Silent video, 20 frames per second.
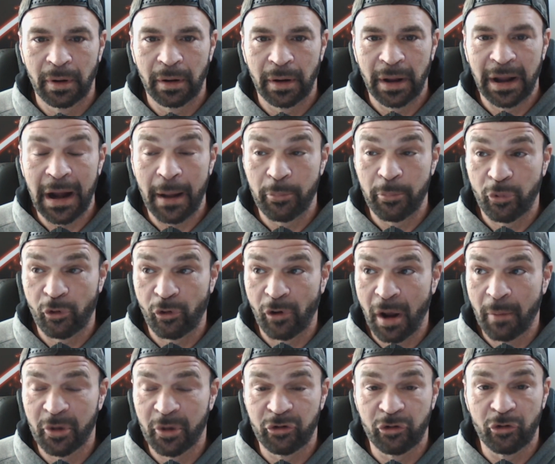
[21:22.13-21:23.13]
And I
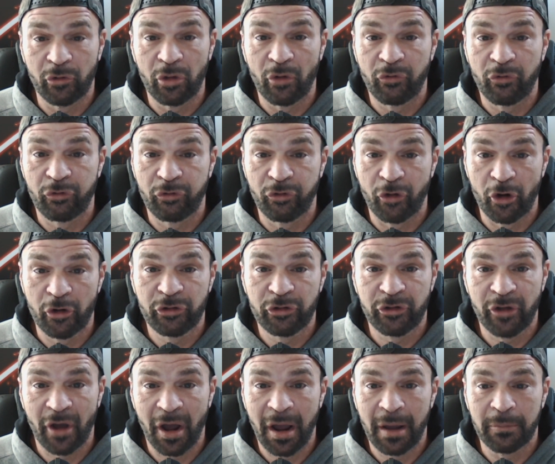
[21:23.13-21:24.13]
promise you, the first
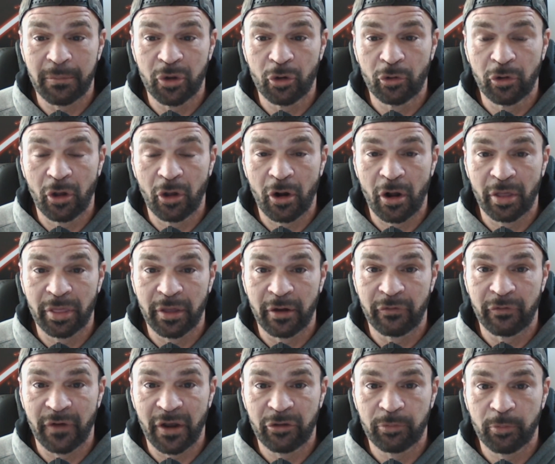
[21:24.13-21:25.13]
time you look on their
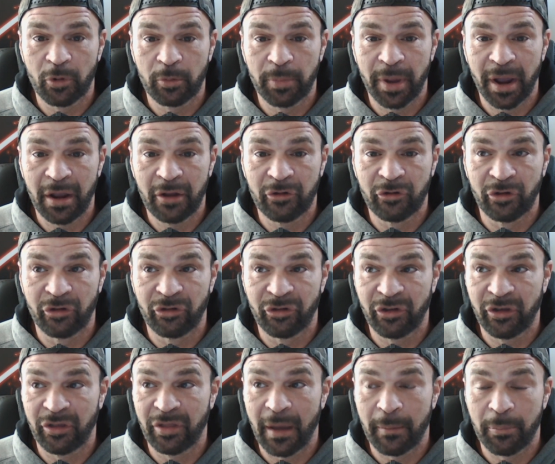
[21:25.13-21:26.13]
Facebook page and
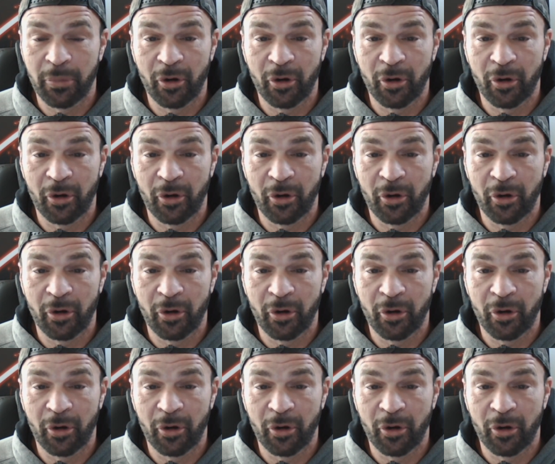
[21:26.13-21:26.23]
see that